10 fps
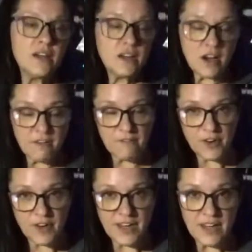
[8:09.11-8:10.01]

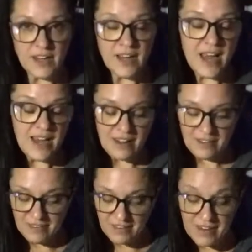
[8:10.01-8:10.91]
comforting,
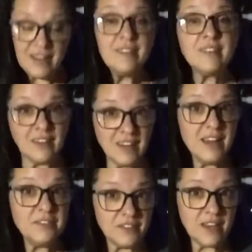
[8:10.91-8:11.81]
and it's a
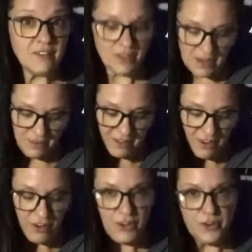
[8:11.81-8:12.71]
lifesaver, let me
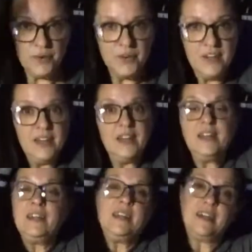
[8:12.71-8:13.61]
tell you.
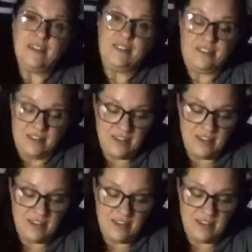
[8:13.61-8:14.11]
Yes.